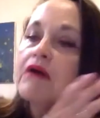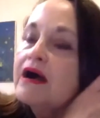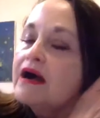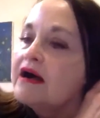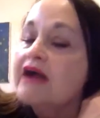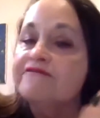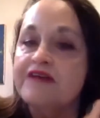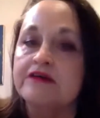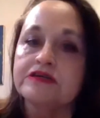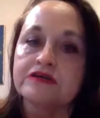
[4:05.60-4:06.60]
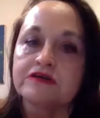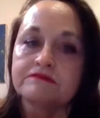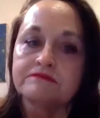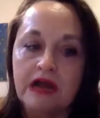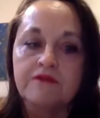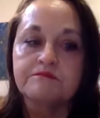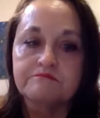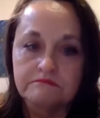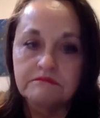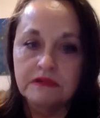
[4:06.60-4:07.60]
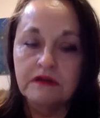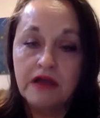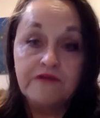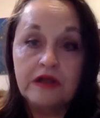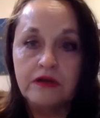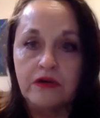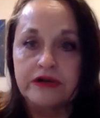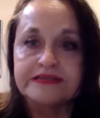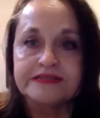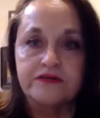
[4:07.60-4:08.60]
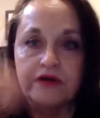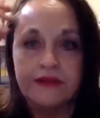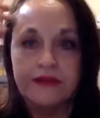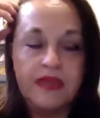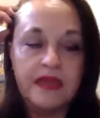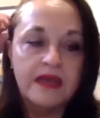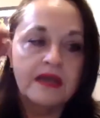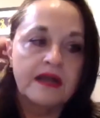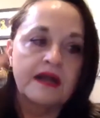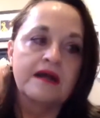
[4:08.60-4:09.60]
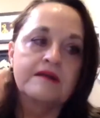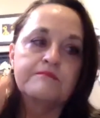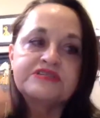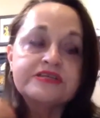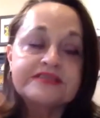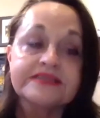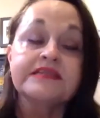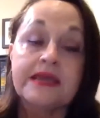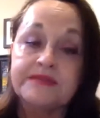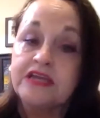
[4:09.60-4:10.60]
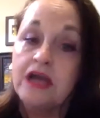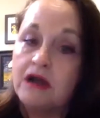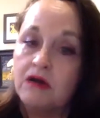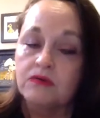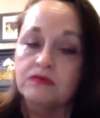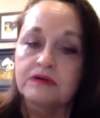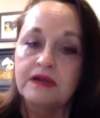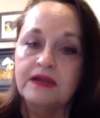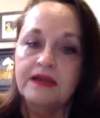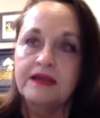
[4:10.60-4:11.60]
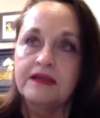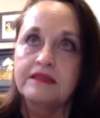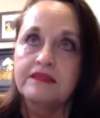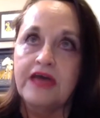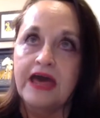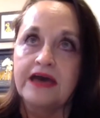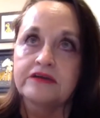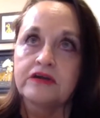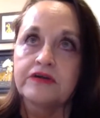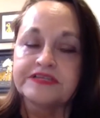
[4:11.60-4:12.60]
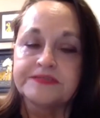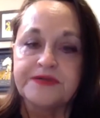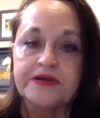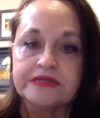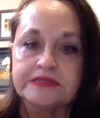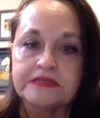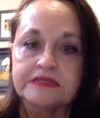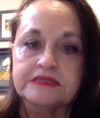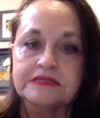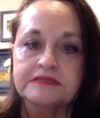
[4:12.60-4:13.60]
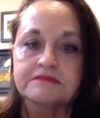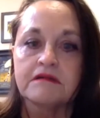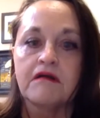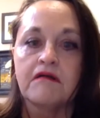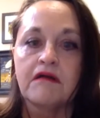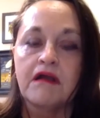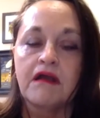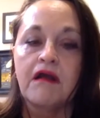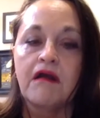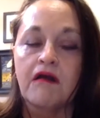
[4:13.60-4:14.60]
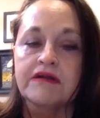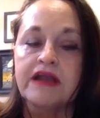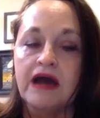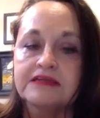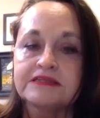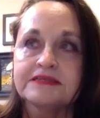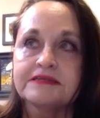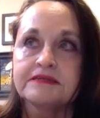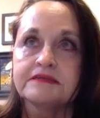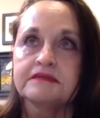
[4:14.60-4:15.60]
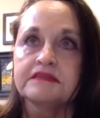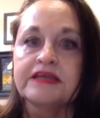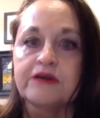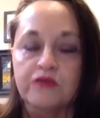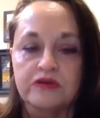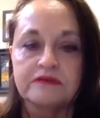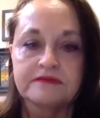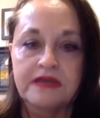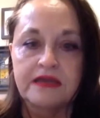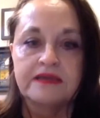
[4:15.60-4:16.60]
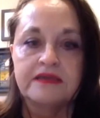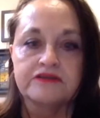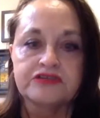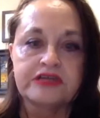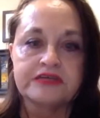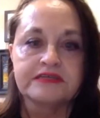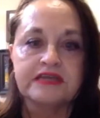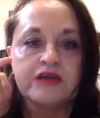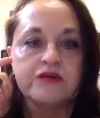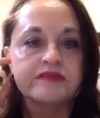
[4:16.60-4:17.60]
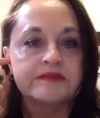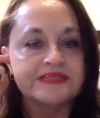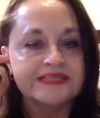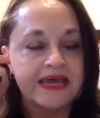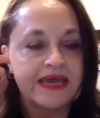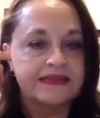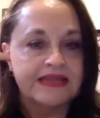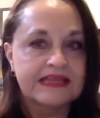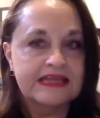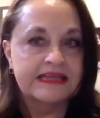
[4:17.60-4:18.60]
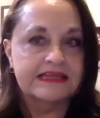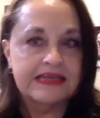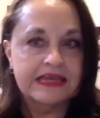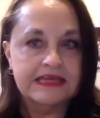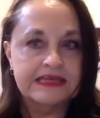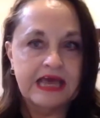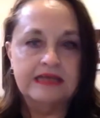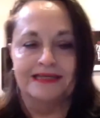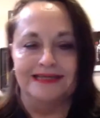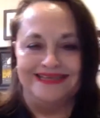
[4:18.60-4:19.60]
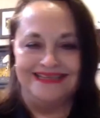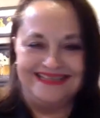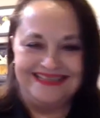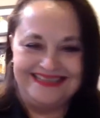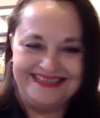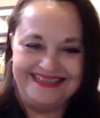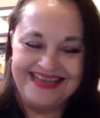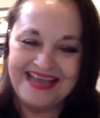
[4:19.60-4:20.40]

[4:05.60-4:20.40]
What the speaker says: I found her, I follow her on Instagram, but she did let me know that her experiences are not literal. She doesn't hear them say, la, la, la, la, la, la, la. Mm-hmm.